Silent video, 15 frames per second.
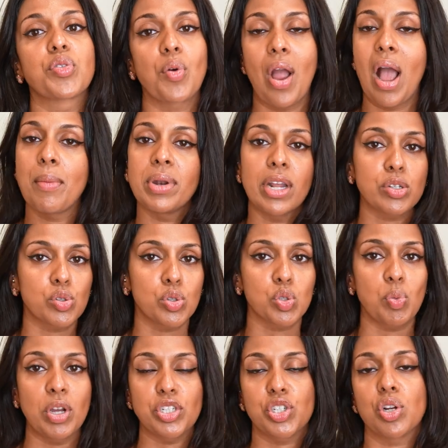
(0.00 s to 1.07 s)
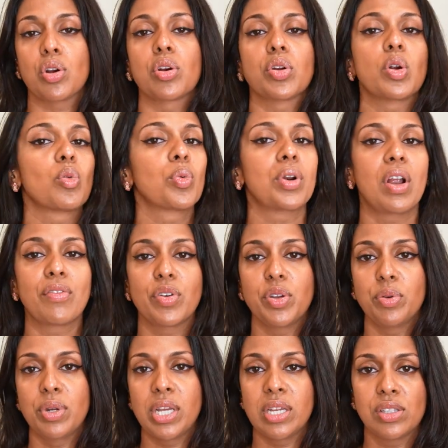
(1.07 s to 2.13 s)
grab an extra sweatshirt or whatever
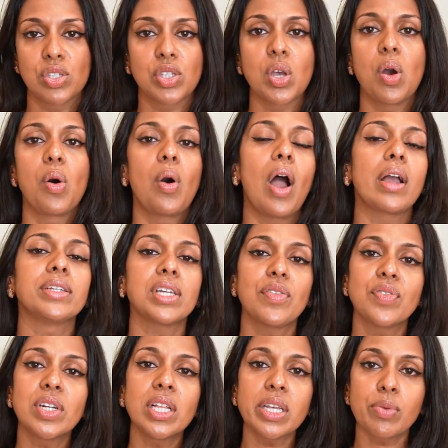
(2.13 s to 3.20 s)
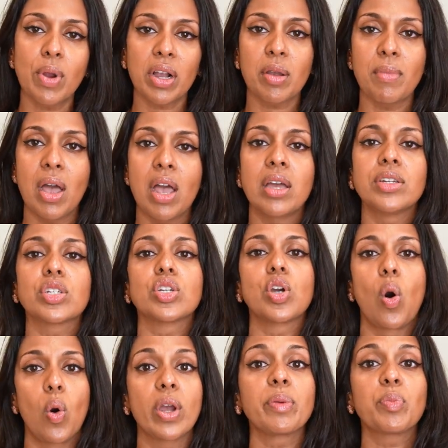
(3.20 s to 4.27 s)
you need. So I definitely recommend
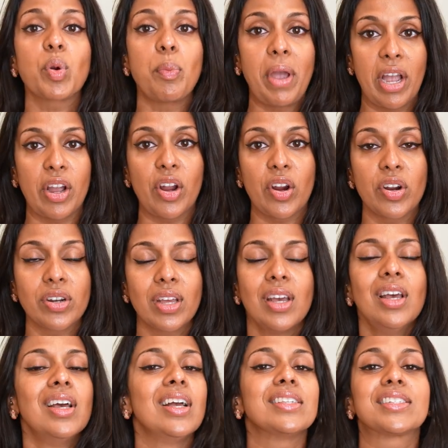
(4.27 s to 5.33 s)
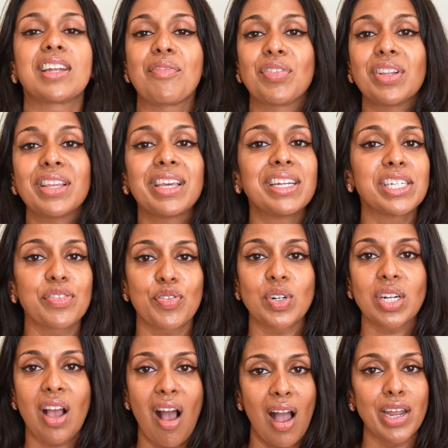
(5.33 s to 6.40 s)
going prepared. It's definitely a
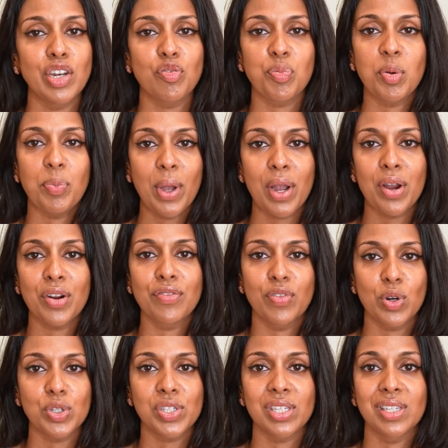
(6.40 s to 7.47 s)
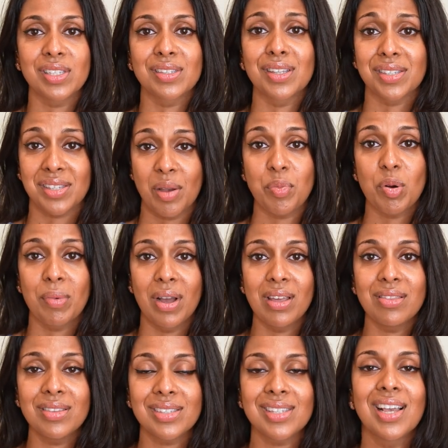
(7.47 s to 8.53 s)
different kind of prepared versus the summer
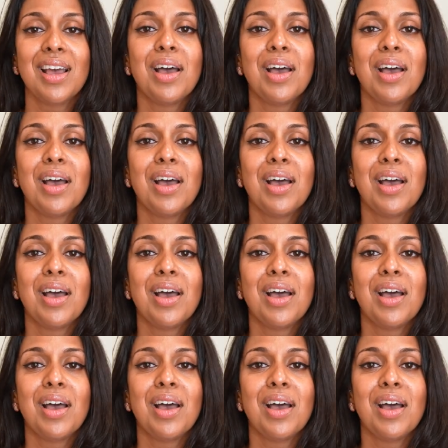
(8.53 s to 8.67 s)
months,